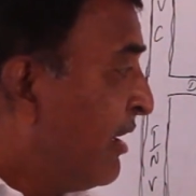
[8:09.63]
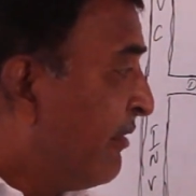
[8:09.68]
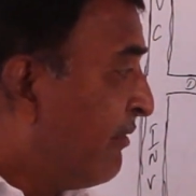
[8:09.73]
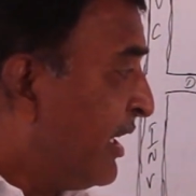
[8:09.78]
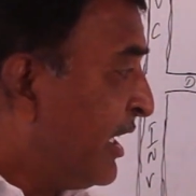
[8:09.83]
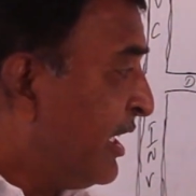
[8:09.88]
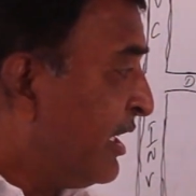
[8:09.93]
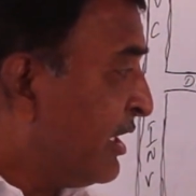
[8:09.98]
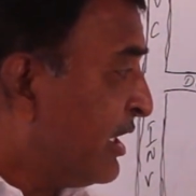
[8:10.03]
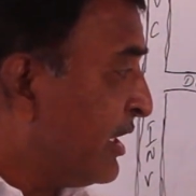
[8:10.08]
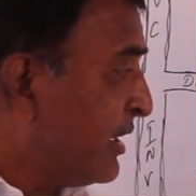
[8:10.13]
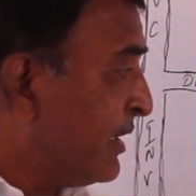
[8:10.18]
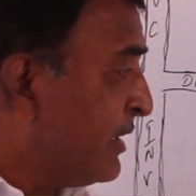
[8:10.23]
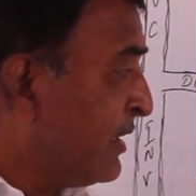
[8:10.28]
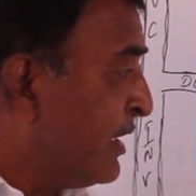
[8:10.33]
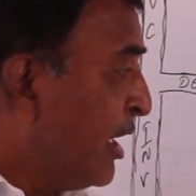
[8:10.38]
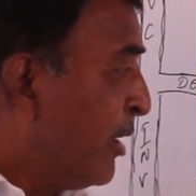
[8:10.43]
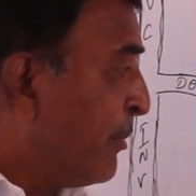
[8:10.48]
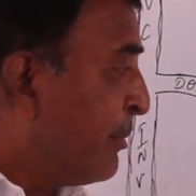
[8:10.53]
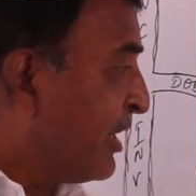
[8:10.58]
Why it is?
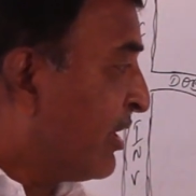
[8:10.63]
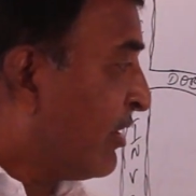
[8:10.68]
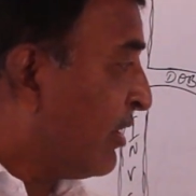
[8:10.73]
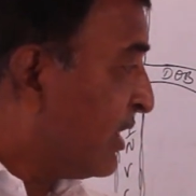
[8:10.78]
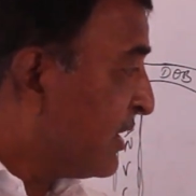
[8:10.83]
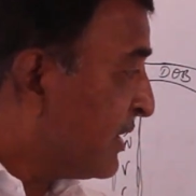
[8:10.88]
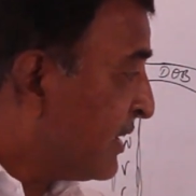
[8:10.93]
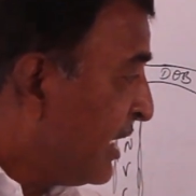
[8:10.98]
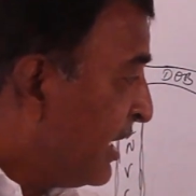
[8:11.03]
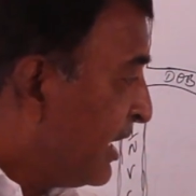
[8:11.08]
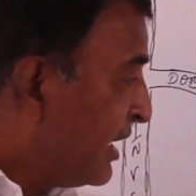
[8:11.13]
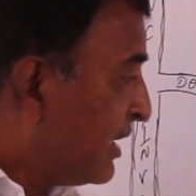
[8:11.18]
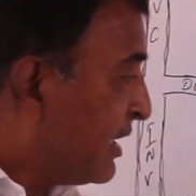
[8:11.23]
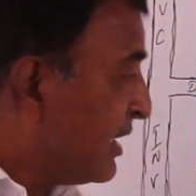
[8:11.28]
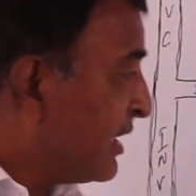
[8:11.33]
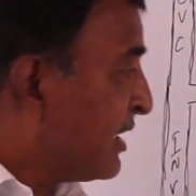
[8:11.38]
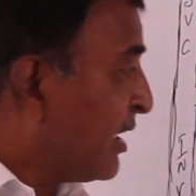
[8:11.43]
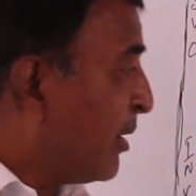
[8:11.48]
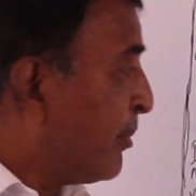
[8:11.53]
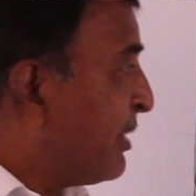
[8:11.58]
Because it
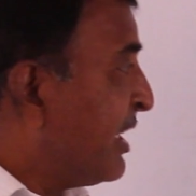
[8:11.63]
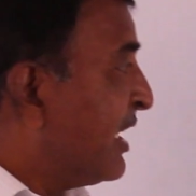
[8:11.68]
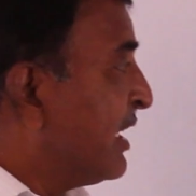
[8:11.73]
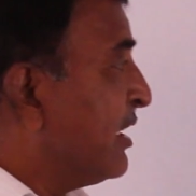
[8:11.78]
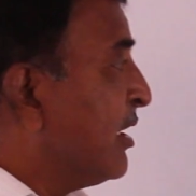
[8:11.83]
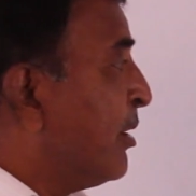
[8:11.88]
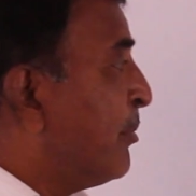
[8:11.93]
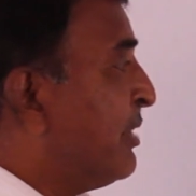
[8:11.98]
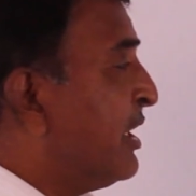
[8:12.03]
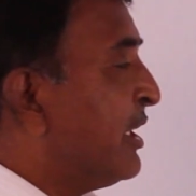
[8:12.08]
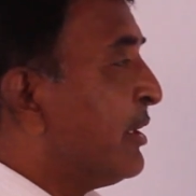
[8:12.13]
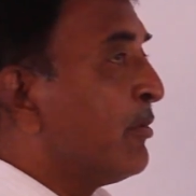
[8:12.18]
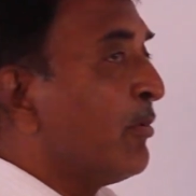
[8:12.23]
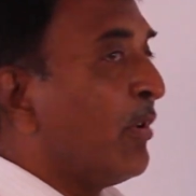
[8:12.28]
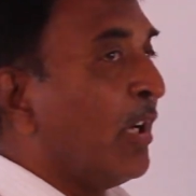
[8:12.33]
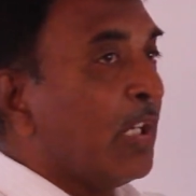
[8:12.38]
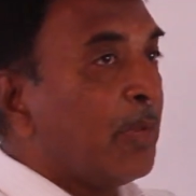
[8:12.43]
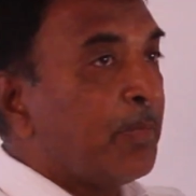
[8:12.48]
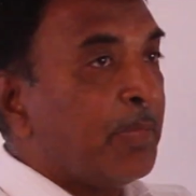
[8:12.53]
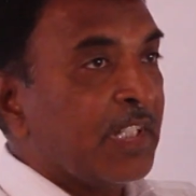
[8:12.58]
is supplying the blood to
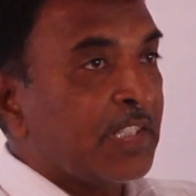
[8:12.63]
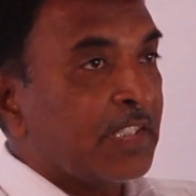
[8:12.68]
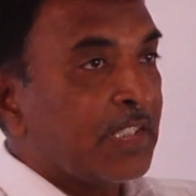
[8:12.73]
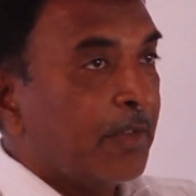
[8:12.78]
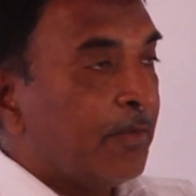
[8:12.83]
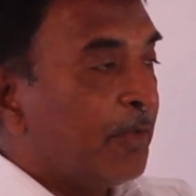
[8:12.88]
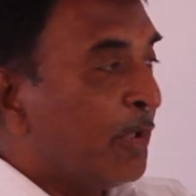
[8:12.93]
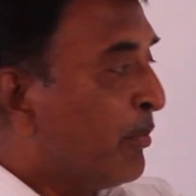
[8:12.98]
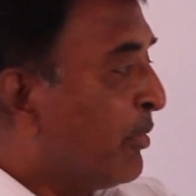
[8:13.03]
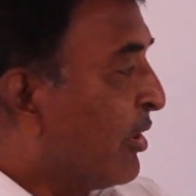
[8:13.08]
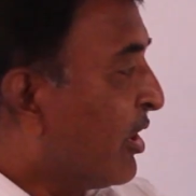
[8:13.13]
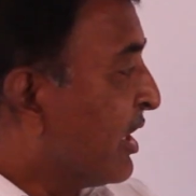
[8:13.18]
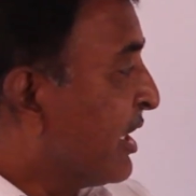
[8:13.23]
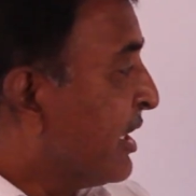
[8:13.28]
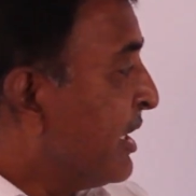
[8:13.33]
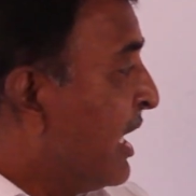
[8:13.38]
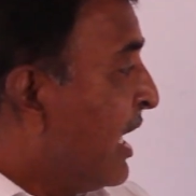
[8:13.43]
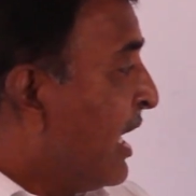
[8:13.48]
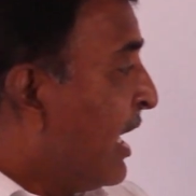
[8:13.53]
all parts of the body.